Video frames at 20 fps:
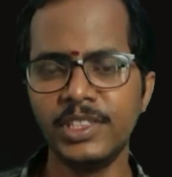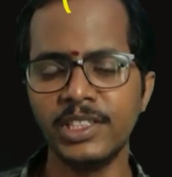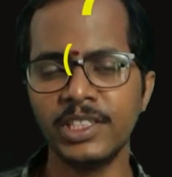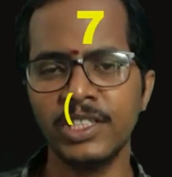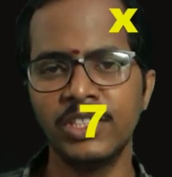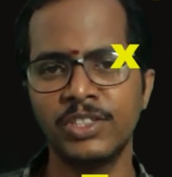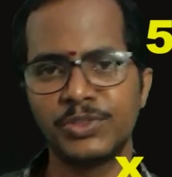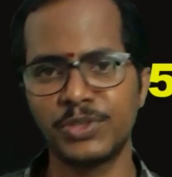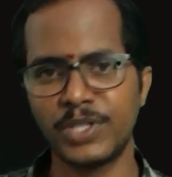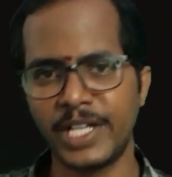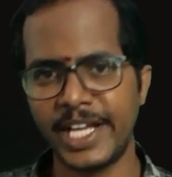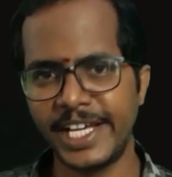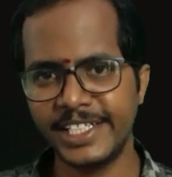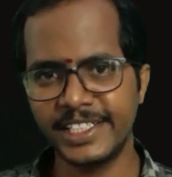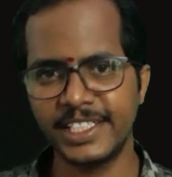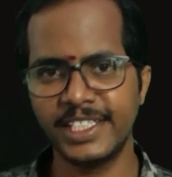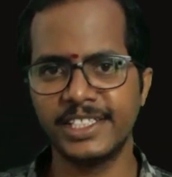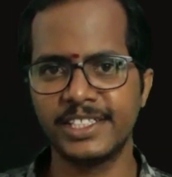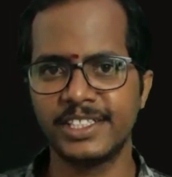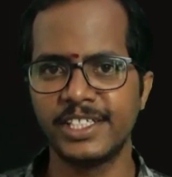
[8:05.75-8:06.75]
So like
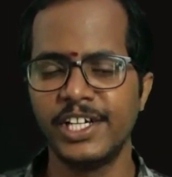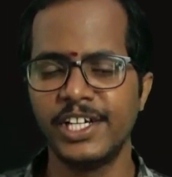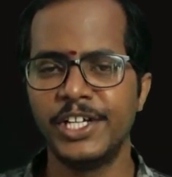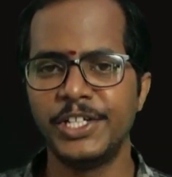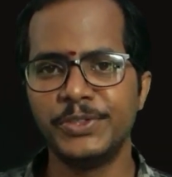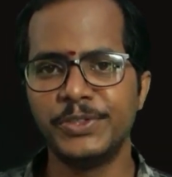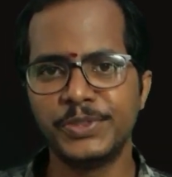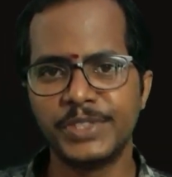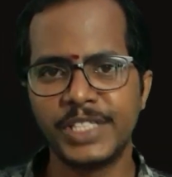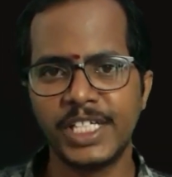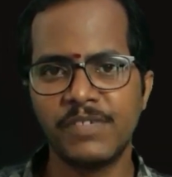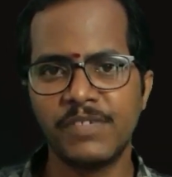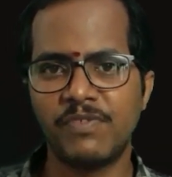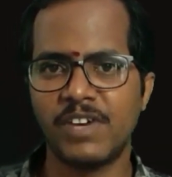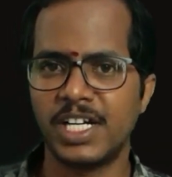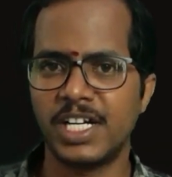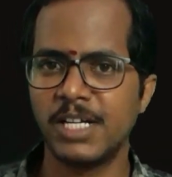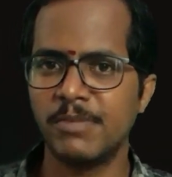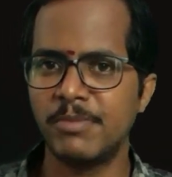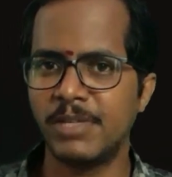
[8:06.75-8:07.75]
this, using
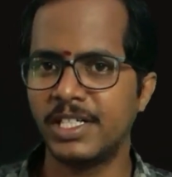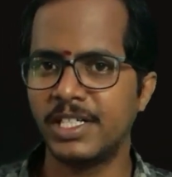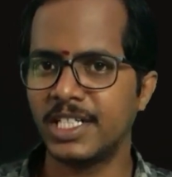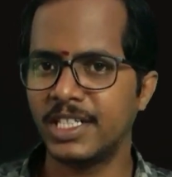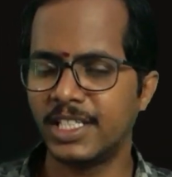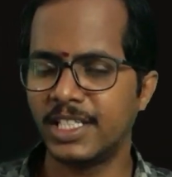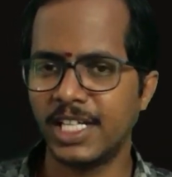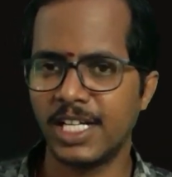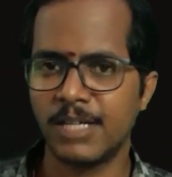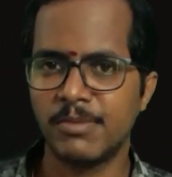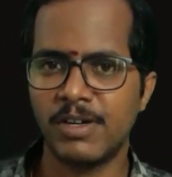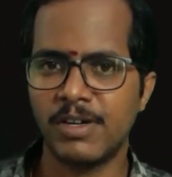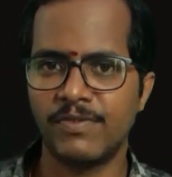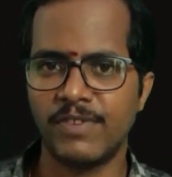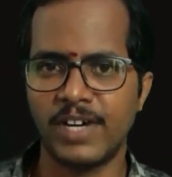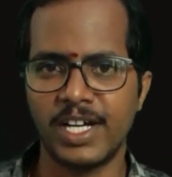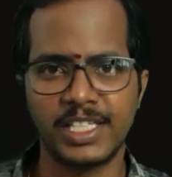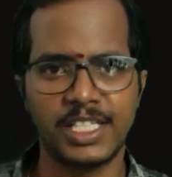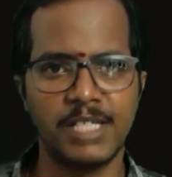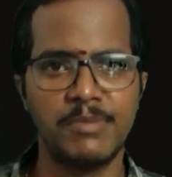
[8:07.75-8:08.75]
fundamental theorem of
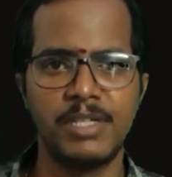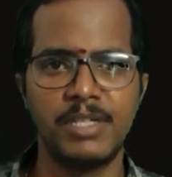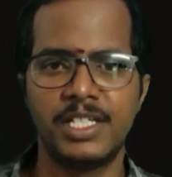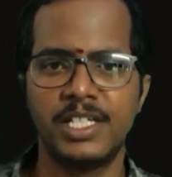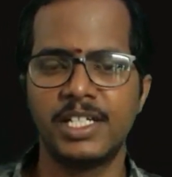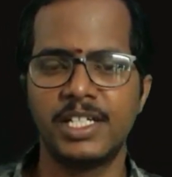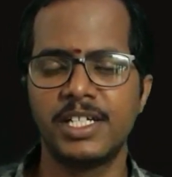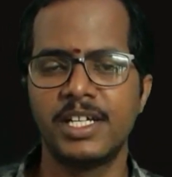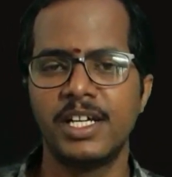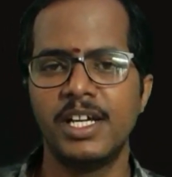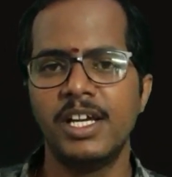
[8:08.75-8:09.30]
arithmetic,